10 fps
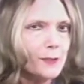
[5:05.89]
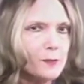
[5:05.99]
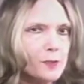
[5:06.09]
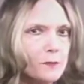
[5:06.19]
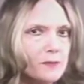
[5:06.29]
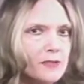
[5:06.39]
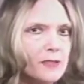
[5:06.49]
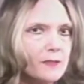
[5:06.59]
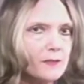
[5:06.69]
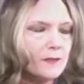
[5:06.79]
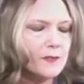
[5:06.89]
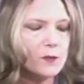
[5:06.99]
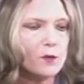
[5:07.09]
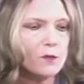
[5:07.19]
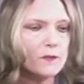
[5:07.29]
You don't need to see
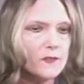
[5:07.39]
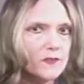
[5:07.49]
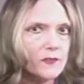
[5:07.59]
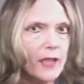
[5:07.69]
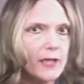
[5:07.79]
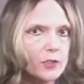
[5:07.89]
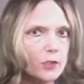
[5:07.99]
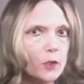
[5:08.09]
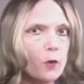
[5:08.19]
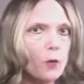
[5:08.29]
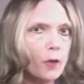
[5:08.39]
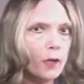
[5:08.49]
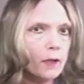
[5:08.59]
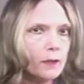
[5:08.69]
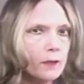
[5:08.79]
all this slash and
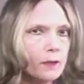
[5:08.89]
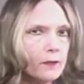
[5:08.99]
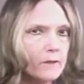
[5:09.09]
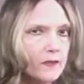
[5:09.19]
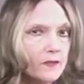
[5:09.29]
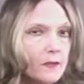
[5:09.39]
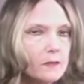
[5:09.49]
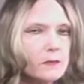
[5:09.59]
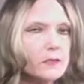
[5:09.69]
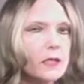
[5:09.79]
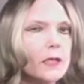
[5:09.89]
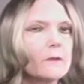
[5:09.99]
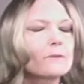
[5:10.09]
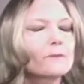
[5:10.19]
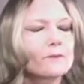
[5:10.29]
gore. The subtlety,
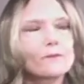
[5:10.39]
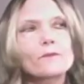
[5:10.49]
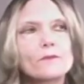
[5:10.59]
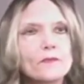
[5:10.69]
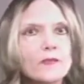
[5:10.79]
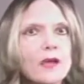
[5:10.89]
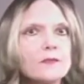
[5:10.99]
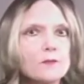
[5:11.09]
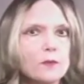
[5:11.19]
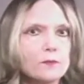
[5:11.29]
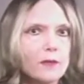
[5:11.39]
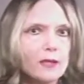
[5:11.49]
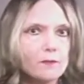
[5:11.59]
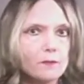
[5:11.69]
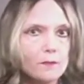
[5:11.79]
that's what
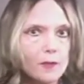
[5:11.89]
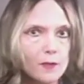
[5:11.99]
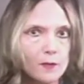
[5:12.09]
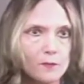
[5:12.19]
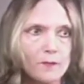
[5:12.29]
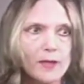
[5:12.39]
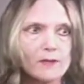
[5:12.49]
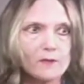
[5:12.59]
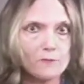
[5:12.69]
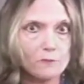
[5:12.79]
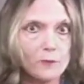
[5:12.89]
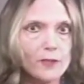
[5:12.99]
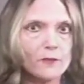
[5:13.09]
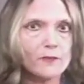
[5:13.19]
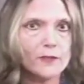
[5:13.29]
made the
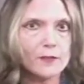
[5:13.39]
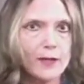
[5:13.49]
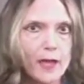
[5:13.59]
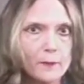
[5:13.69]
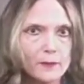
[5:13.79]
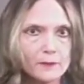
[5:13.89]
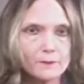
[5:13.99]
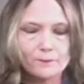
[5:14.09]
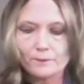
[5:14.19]
real fear happen.